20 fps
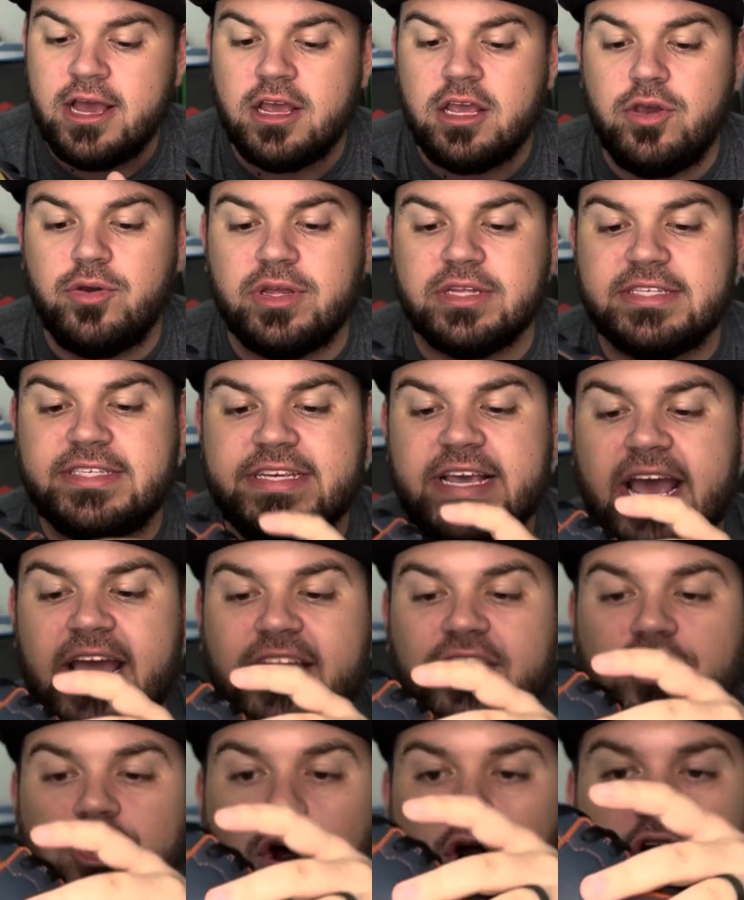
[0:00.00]
You can see
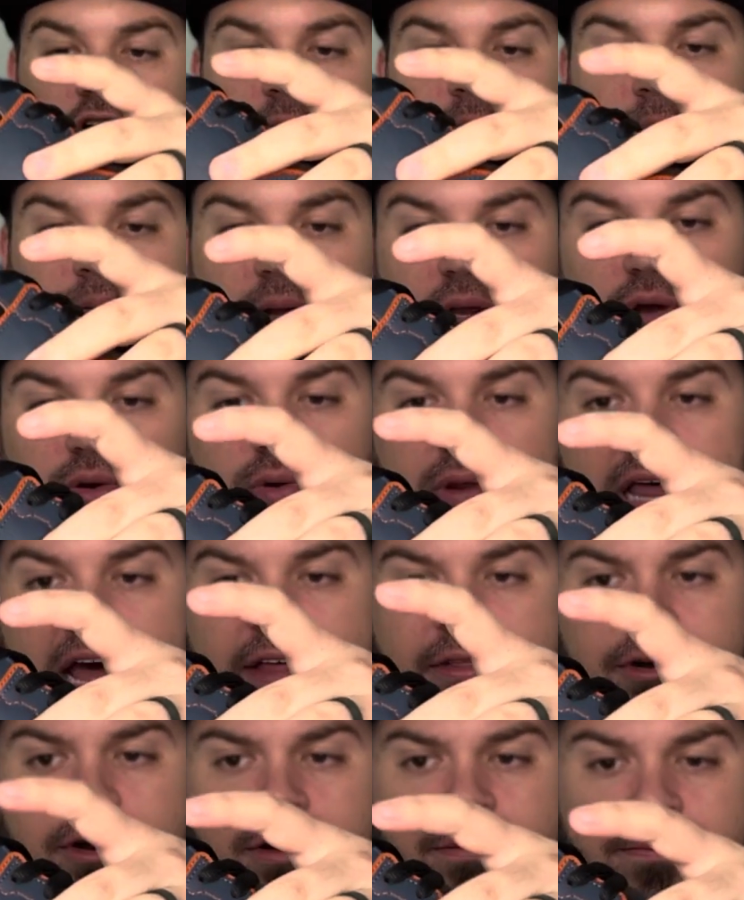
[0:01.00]
a dark blue
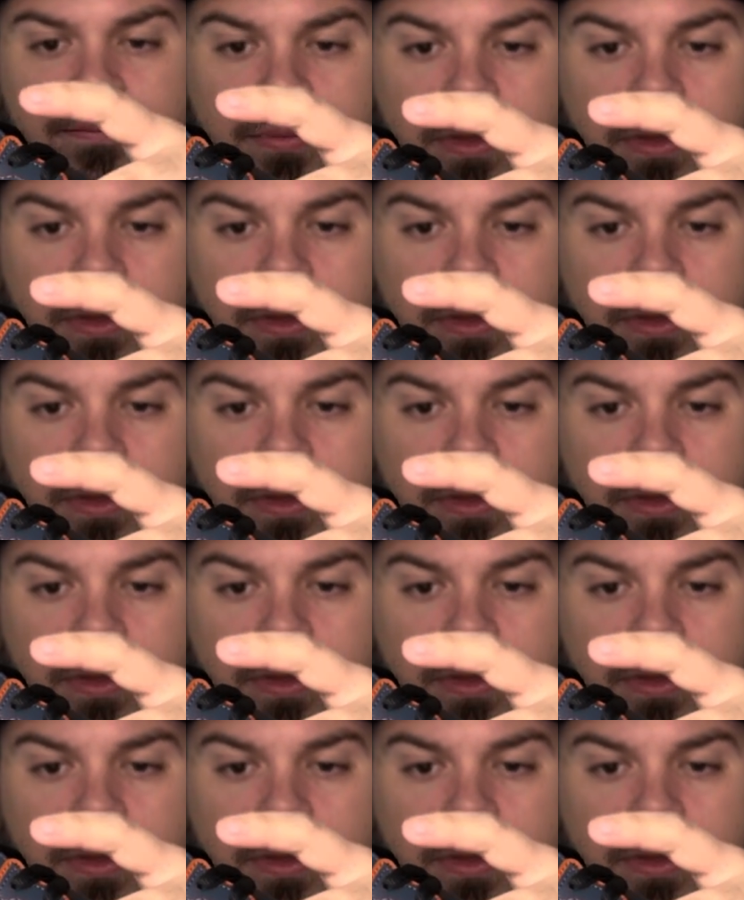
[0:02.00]
leather,